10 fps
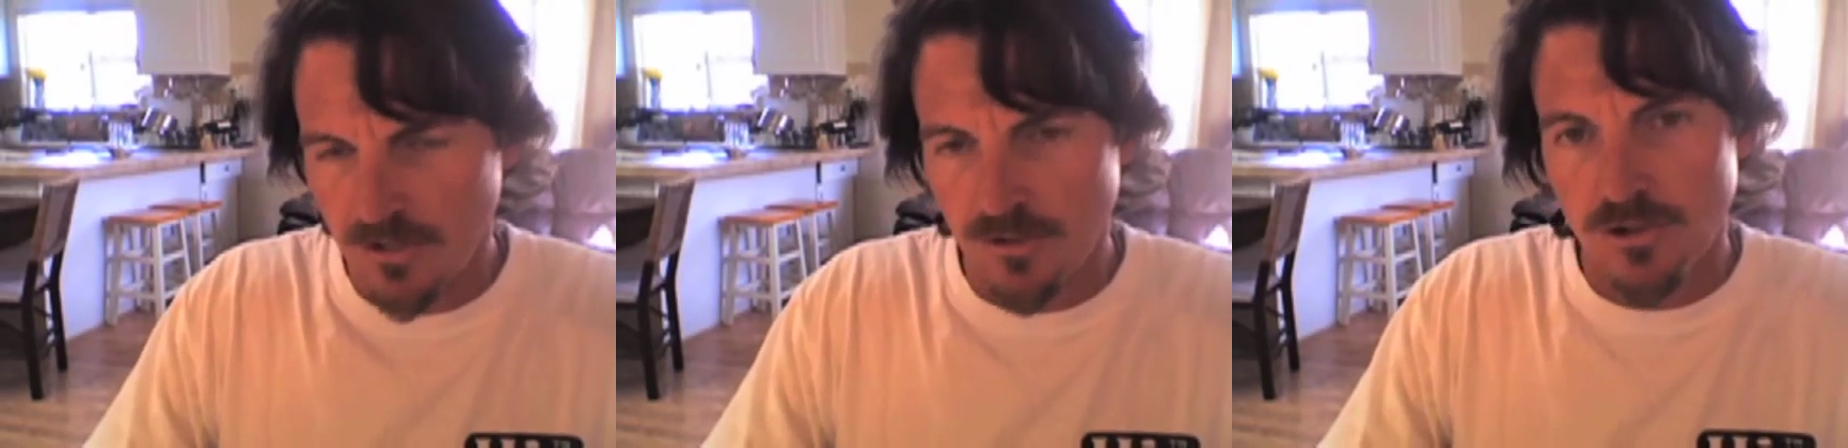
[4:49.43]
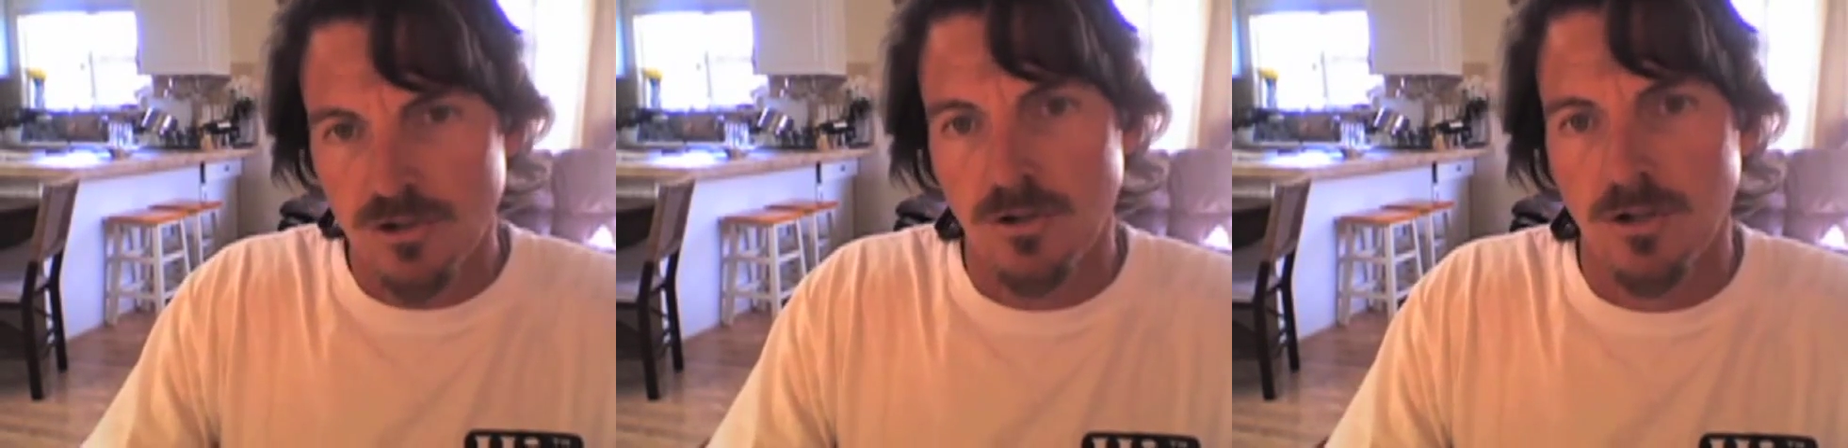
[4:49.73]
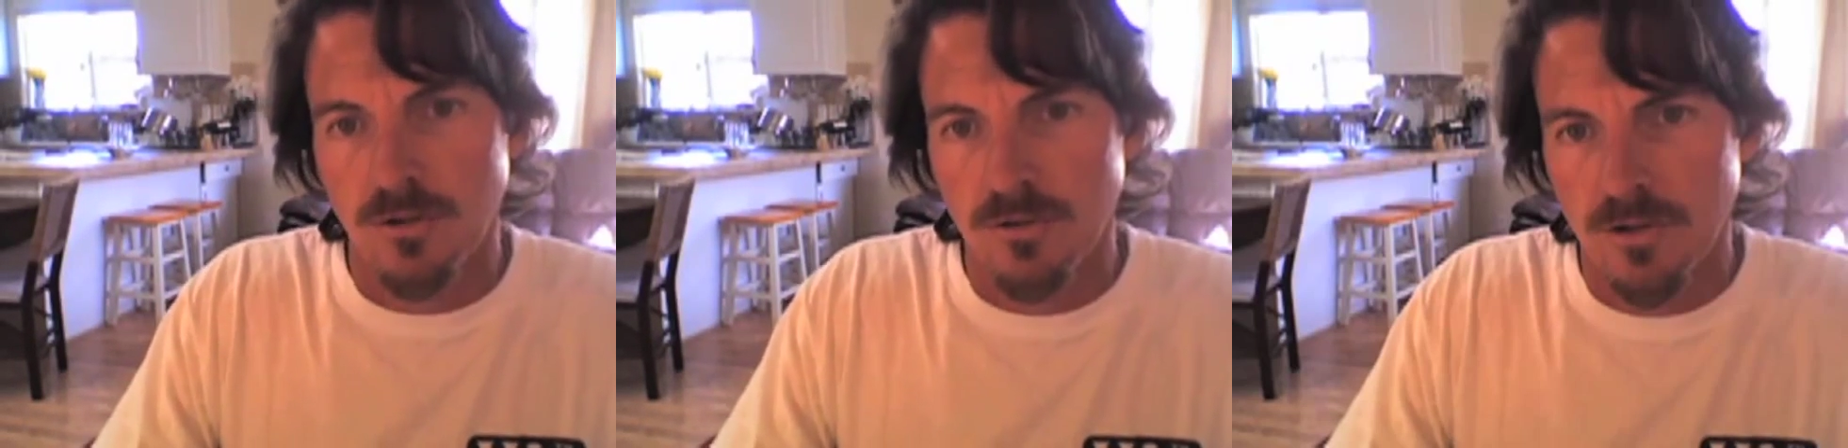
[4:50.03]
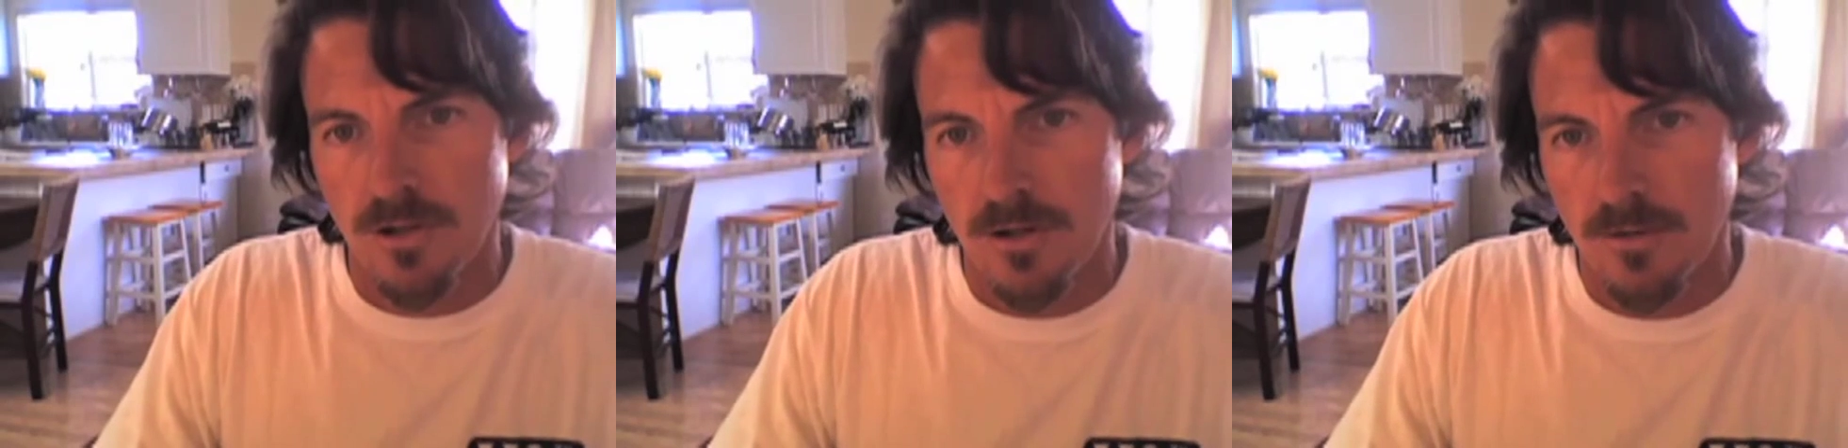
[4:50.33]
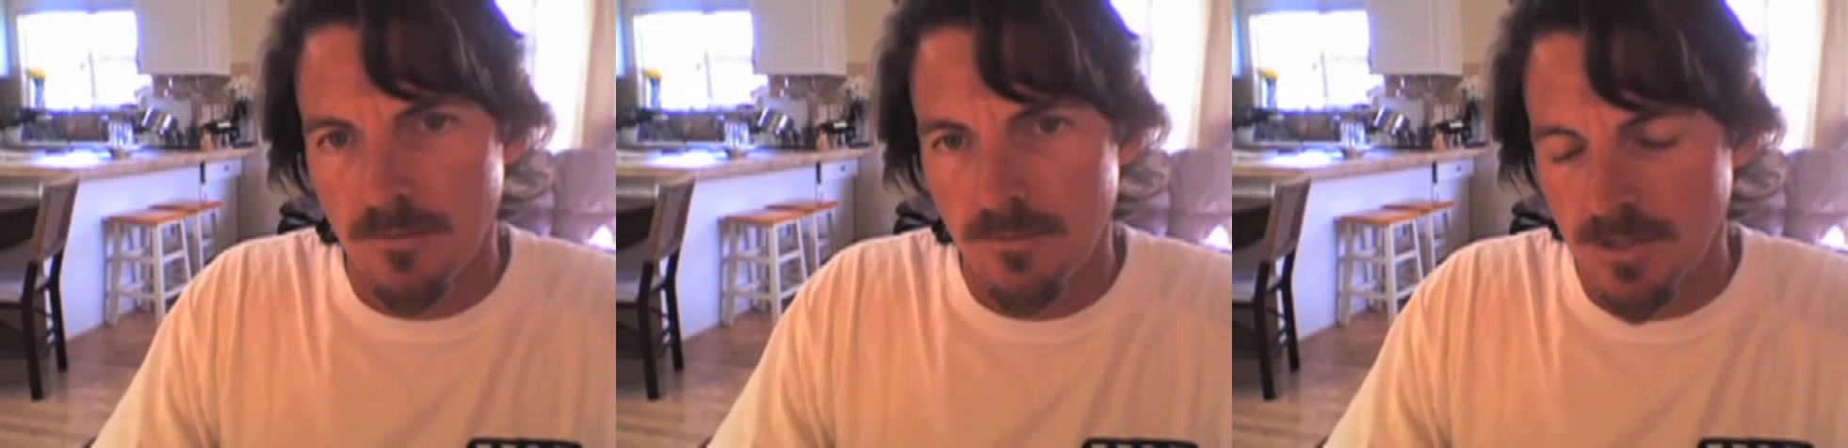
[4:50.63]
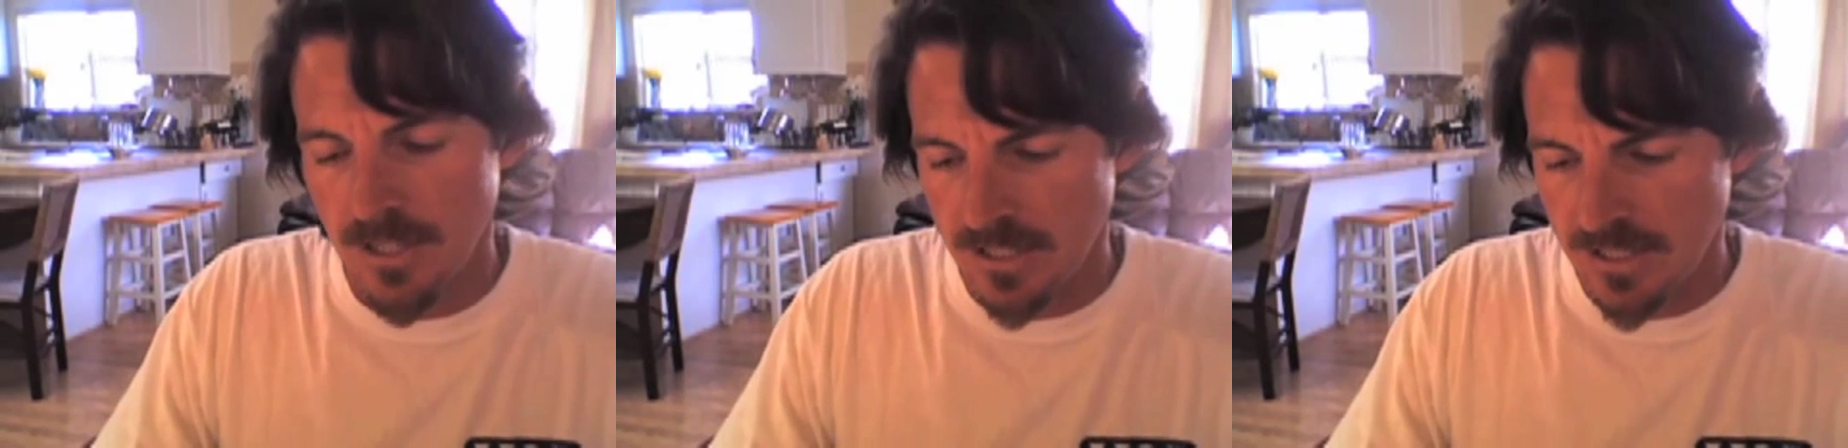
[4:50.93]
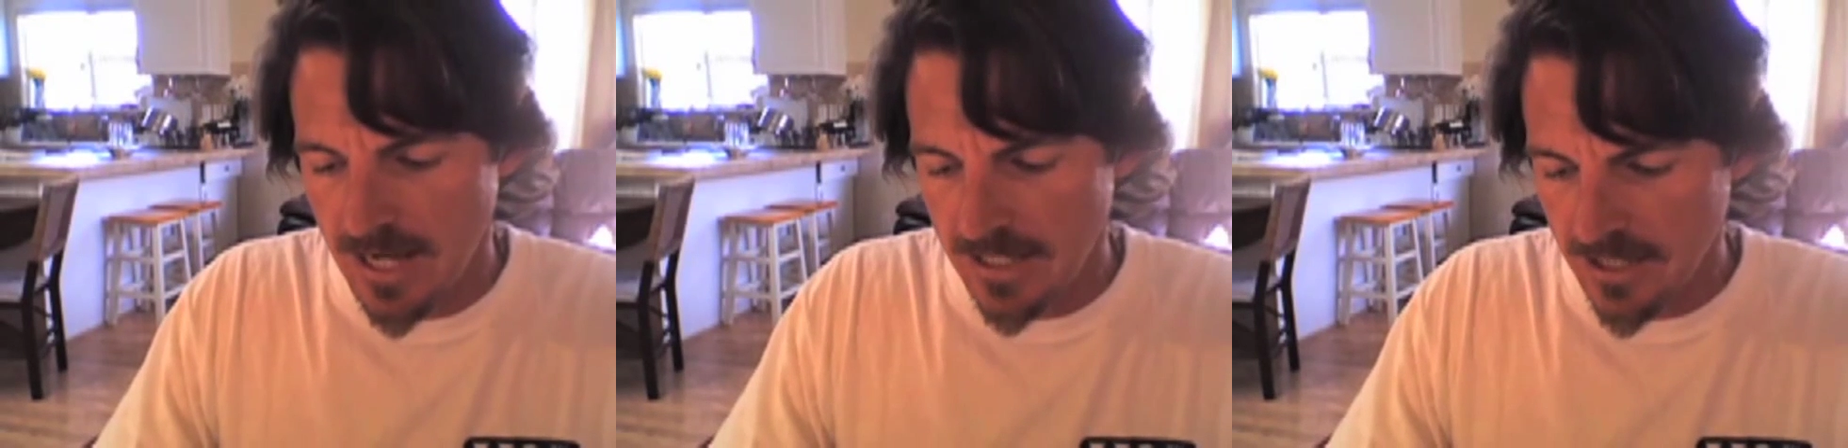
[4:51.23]
it'll show you the the
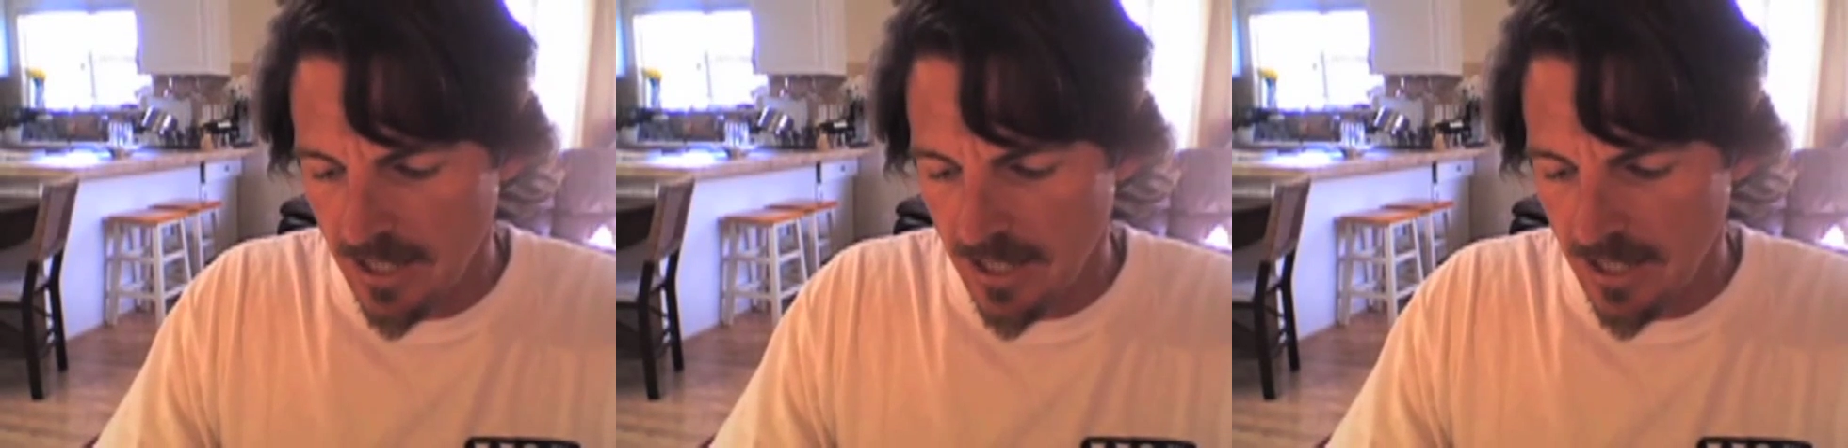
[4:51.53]
exact